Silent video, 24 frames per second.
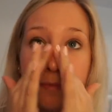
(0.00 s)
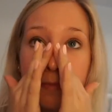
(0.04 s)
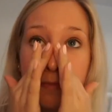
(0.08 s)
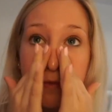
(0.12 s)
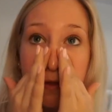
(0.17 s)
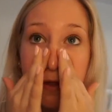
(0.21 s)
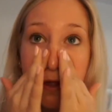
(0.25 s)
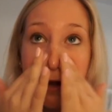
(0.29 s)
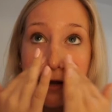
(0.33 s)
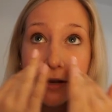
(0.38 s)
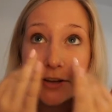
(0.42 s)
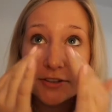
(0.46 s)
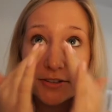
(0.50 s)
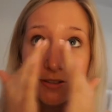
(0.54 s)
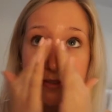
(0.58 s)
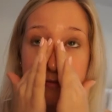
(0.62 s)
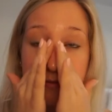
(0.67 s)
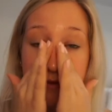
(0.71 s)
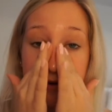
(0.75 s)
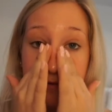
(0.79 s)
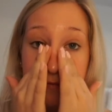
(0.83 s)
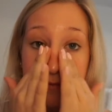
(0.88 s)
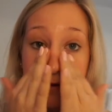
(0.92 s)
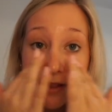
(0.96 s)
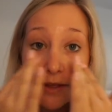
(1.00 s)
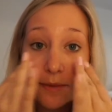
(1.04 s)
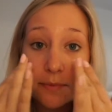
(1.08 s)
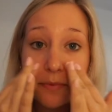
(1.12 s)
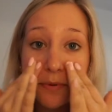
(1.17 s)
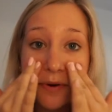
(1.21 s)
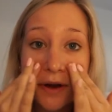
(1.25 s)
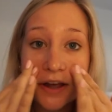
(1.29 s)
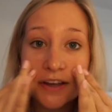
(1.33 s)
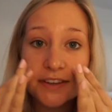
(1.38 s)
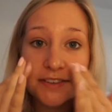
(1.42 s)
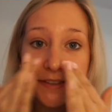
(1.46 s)
And you just want to really
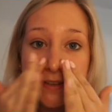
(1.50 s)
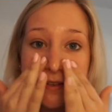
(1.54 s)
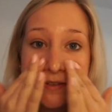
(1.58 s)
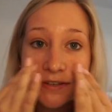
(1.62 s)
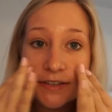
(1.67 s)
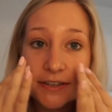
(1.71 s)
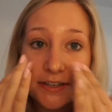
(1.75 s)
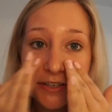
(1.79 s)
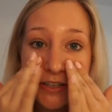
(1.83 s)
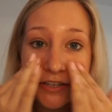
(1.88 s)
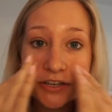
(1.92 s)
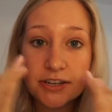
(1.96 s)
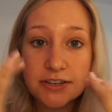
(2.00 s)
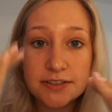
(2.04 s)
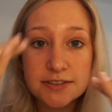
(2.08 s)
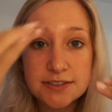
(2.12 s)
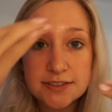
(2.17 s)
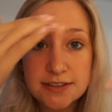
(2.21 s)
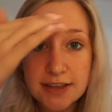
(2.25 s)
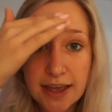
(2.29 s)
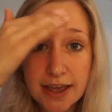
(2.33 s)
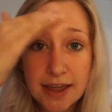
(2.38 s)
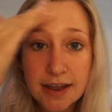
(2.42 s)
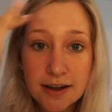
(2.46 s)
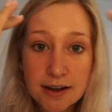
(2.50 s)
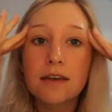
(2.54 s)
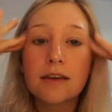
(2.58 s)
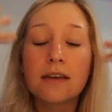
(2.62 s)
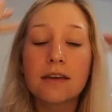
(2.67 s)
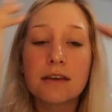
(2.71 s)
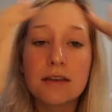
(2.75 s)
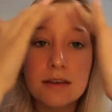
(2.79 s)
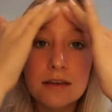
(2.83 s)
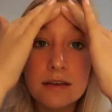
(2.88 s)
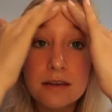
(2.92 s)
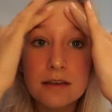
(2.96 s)
press this into your
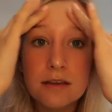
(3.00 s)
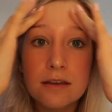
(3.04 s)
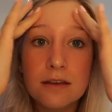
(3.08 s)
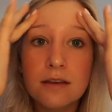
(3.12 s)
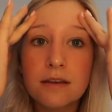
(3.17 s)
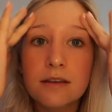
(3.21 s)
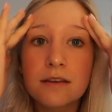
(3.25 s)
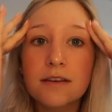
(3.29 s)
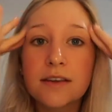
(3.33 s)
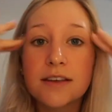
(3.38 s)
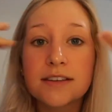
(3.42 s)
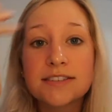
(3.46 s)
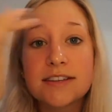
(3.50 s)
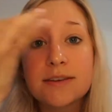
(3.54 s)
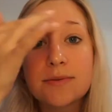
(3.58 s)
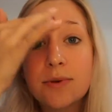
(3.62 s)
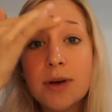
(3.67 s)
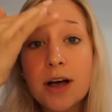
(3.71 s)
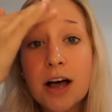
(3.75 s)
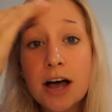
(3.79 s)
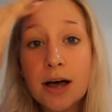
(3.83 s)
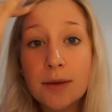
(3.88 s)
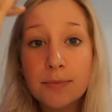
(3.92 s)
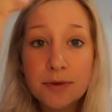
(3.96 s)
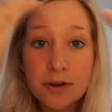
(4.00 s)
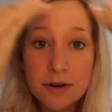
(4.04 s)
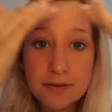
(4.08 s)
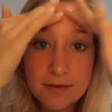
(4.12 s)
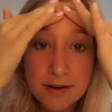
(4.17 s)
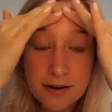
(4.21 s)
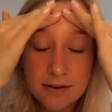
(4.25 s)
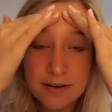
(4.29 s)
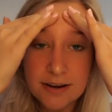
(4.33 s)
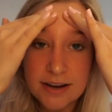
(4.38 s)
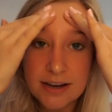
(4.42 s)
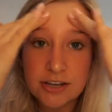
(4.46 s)
skin because it will help your
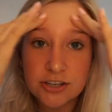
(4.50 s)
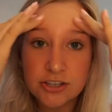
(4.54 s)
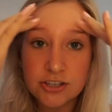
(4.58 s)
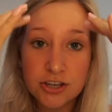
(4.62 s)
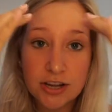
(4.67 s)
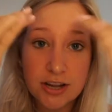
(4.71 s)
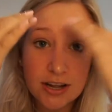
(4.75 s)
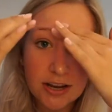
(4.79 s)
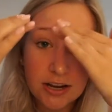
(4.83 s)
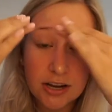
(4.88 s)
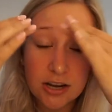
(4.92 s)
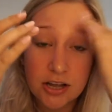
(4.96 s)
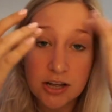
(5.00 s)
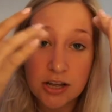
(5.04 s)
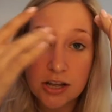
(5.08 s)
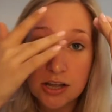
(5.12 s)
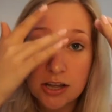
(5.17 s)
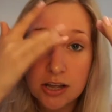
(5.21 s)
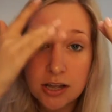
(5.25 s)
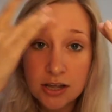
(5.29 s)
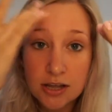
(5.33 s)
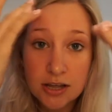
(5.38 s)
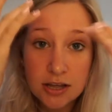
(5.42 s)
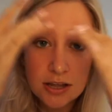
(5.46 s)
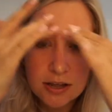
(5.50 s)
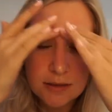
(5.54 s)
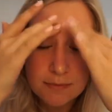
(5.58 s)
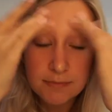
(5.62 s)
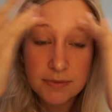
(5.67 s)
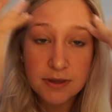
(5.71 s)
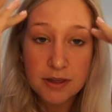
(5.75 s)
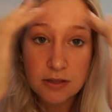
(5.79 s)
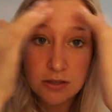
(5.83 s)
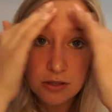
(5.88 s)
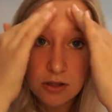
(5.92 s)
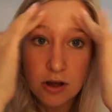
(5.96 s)
foundation
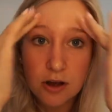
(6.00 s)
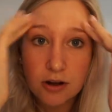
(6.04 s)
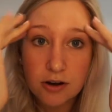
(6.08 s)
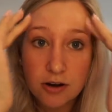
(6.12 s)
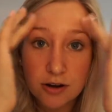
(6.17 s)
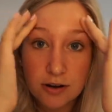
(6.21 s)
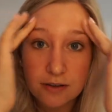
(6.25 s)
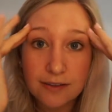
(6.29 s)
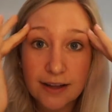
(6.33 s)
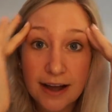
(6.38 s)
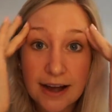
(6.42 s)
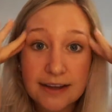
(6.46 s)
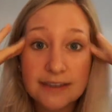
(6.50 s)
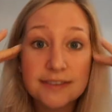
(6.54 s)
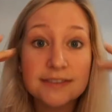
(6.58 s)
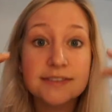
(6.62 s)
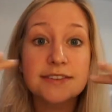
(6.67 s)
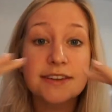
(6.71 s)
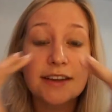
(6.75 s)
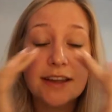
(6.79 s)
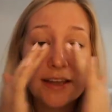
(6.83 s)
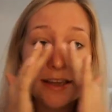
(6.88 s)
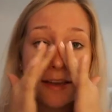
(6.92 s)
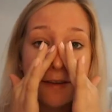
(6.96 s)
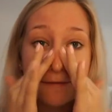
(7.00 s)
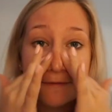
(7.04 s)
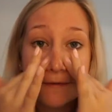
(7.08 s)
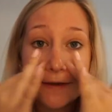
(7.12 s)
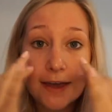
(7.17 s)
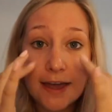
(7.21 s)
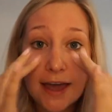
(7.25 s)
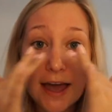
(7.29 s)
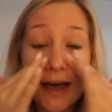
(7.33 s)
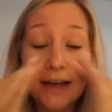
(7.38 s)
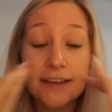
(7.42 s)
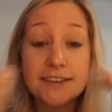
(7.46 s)
be longer lasting if
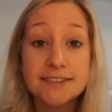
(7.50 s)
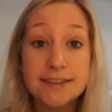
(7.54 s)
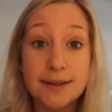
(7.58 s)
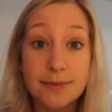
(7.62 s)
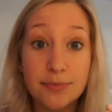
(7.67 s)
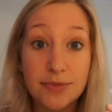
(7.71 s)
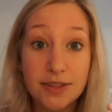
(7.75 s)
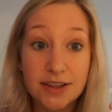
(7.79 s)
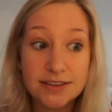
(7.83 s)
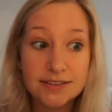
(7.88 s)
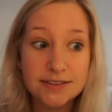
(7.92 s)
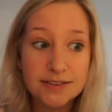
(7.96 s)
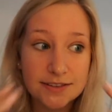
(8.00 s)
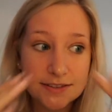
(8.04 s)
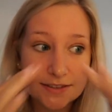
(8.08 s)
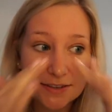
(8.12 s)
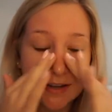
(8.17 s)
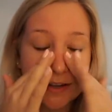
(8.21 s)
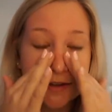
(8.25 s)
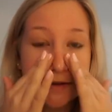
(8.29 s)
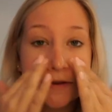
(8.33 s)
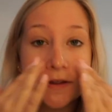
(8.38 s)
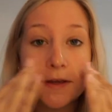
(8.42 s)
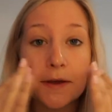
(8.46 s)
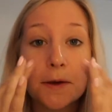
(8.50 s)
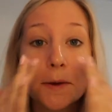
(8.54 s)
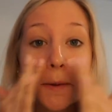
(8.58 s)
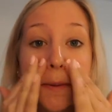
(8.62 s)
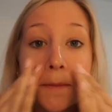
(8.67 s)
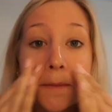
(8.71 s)
it has something to stick to.